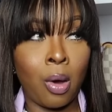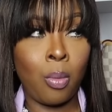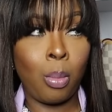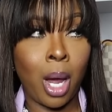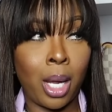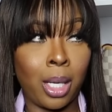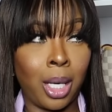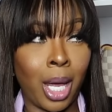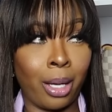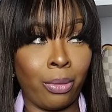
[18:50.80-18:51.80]
my
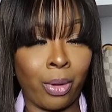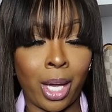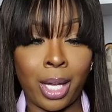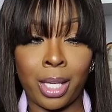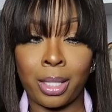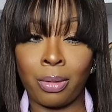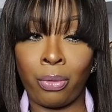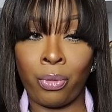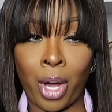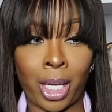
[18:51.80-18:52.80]
life I had to
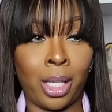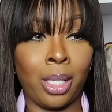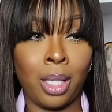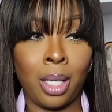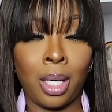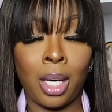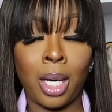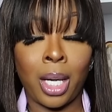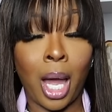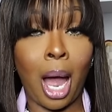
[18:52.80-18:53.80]
fight.
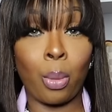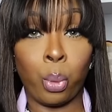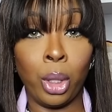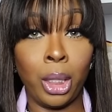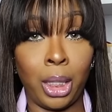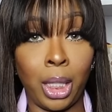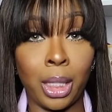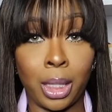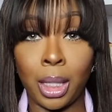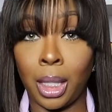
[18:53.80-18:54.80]
I really
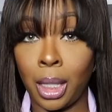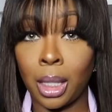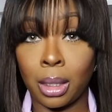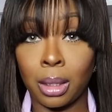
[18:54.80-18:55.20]
did to get it